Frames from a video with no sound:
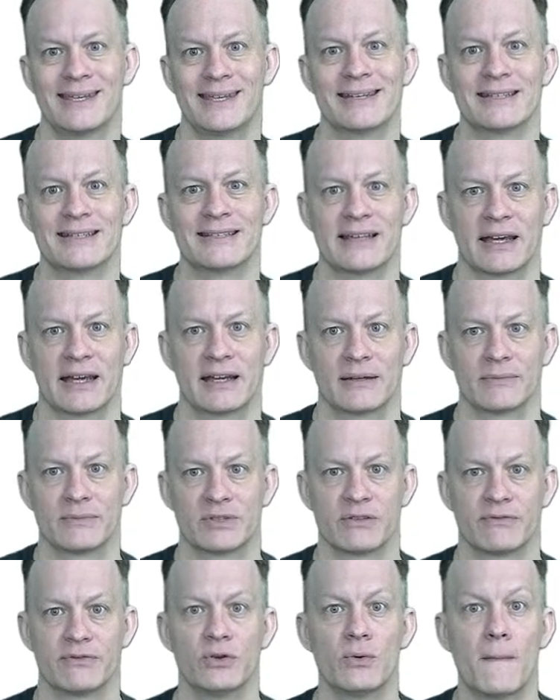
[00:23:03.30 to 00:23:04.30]
exams.
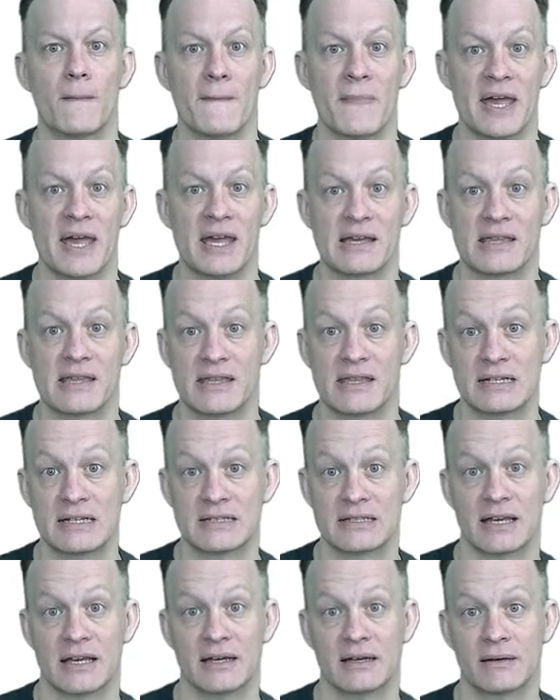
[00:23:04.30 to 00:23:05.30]
If you make the
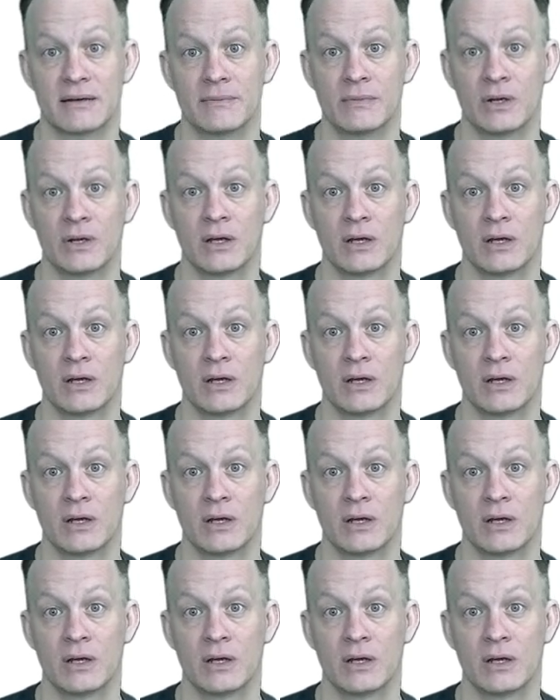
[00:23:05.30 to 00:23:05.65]
exam,